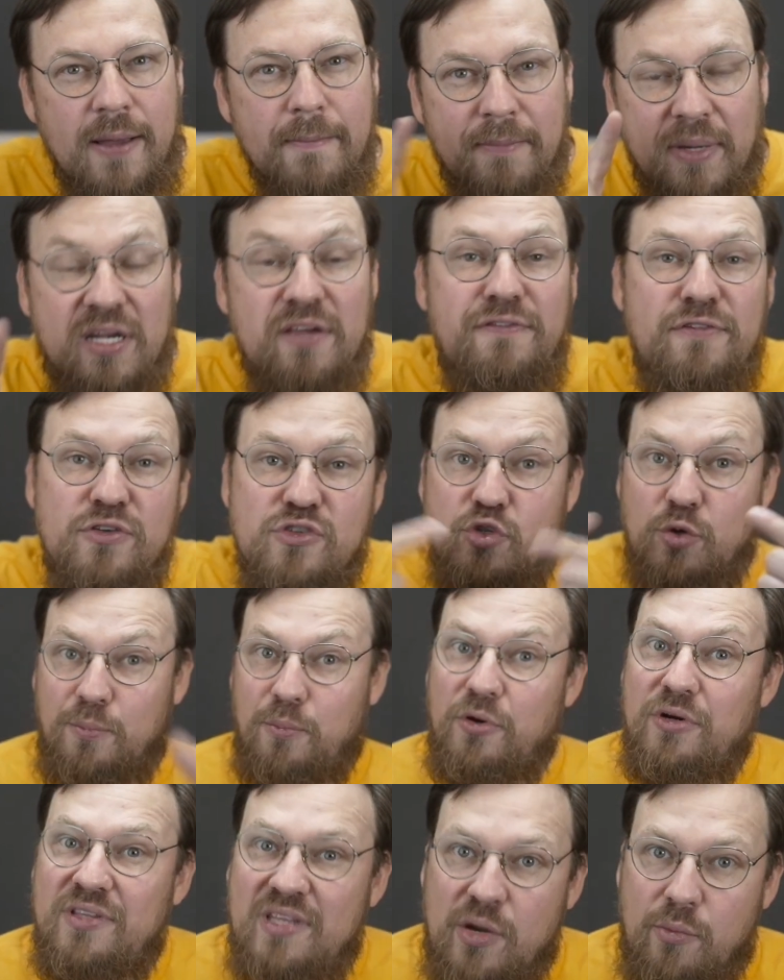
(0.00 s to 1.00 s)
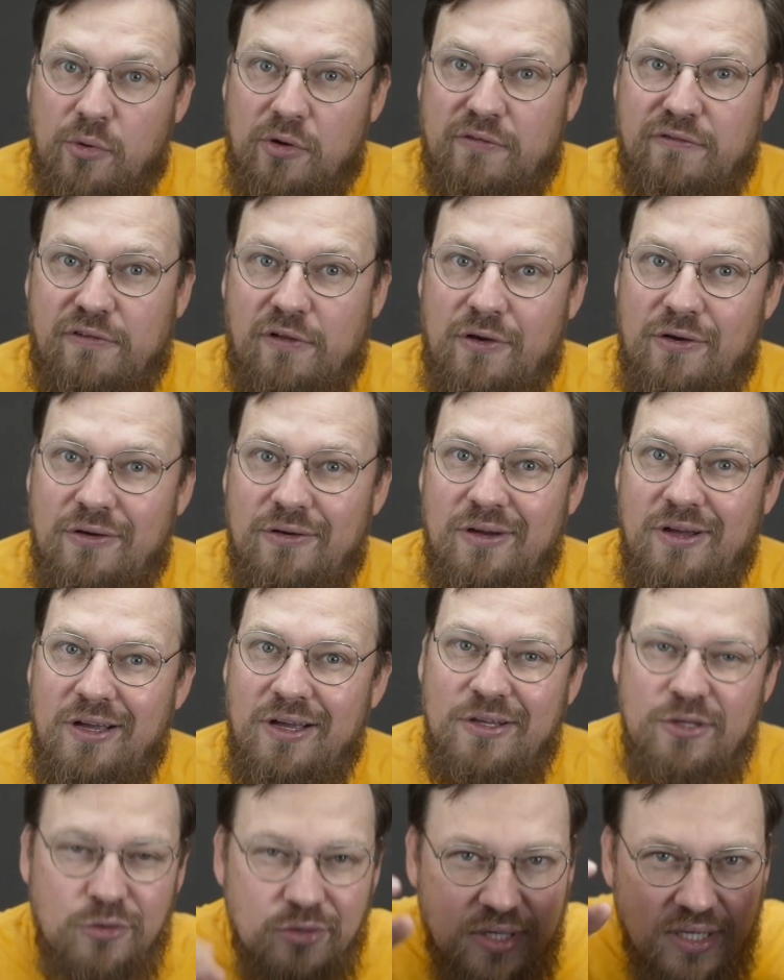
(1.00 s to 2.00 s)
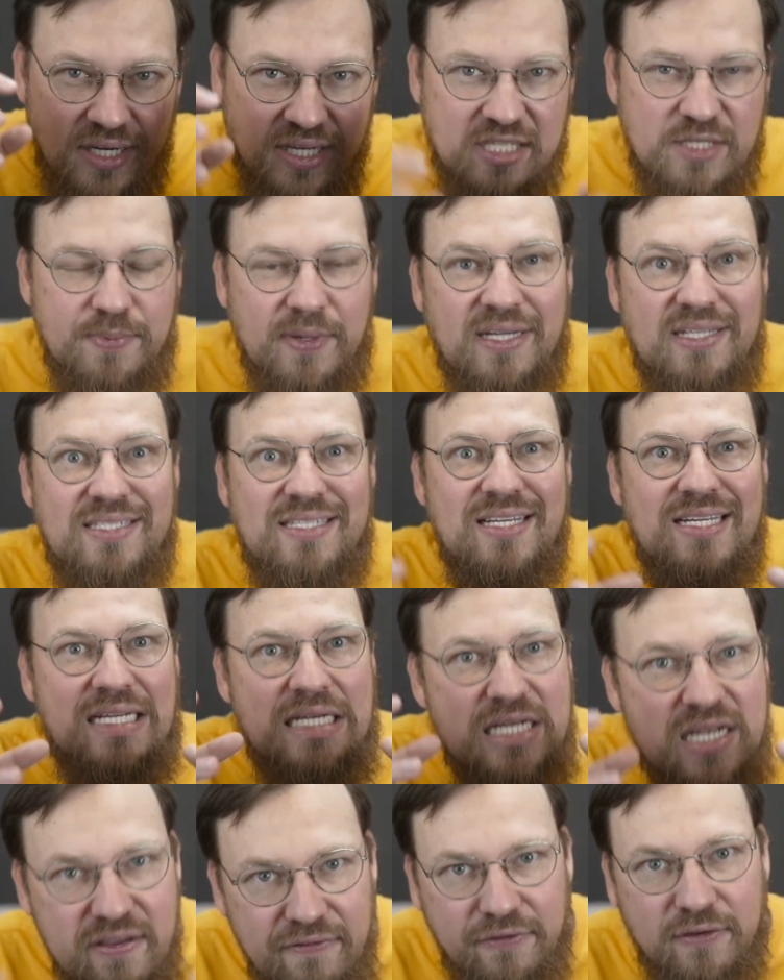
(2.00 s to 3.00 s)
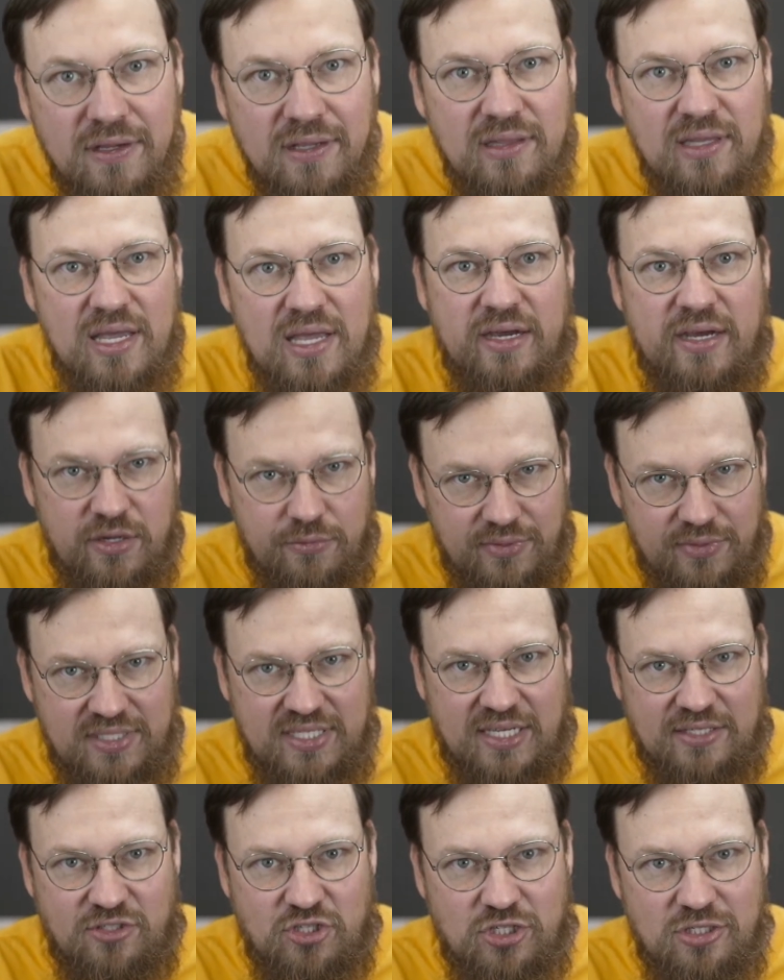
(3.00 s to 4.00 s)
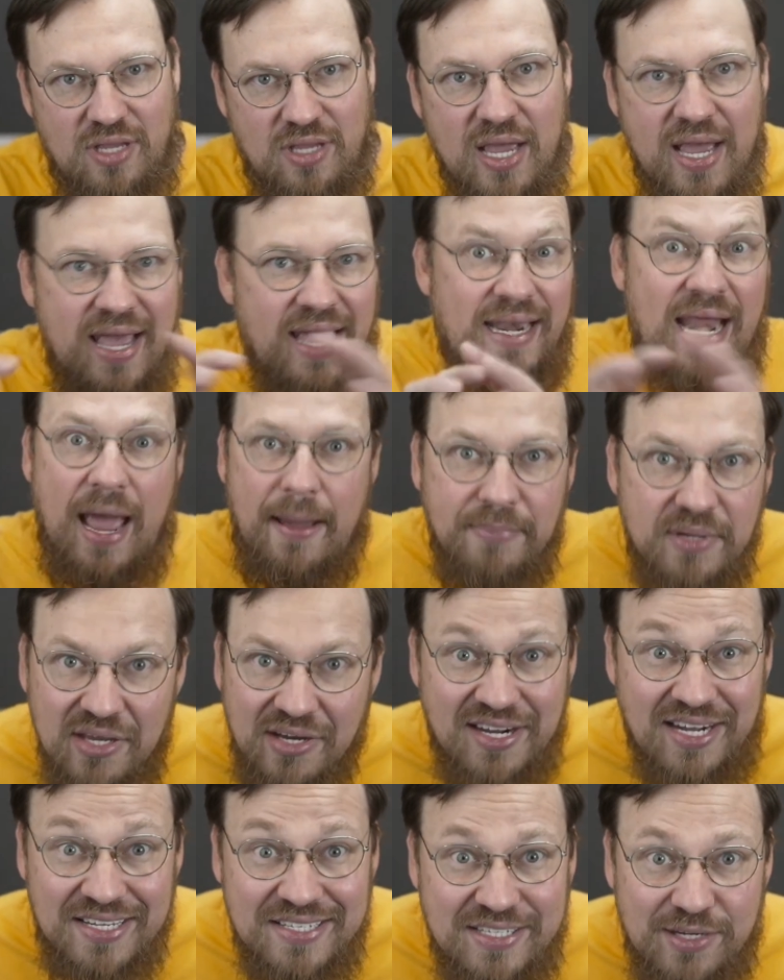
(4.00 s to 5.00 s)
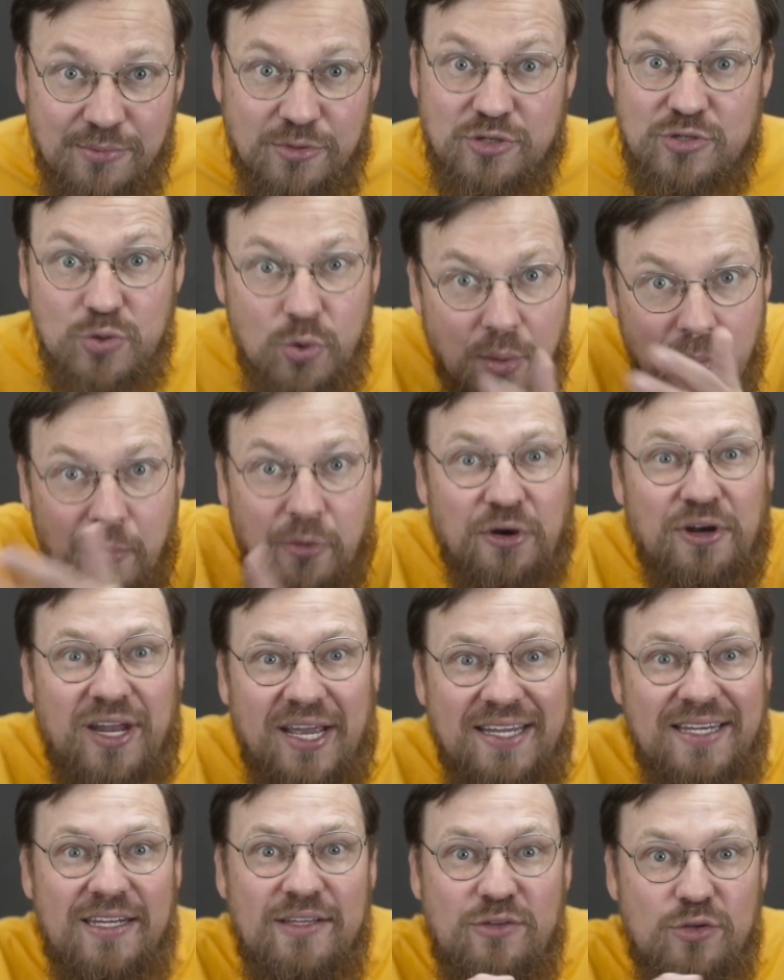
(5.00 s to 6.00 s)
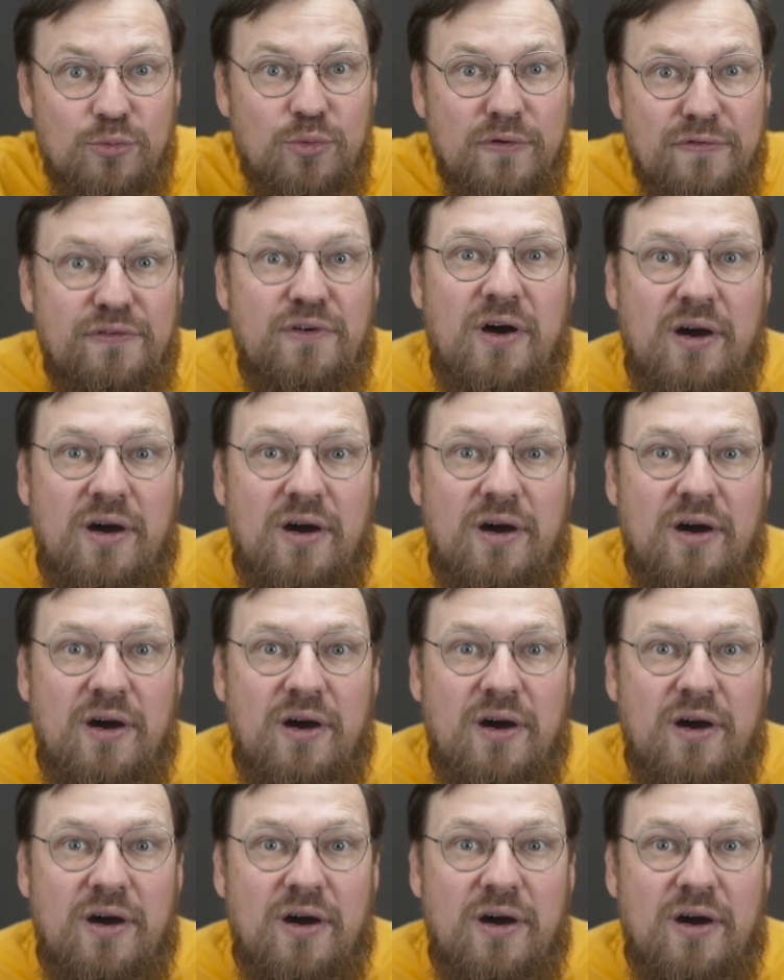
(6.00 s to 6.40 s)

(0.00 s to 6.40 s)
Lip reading: But if you support their workflow, you can expect significantly higher retention and happier customers who are more likely to refer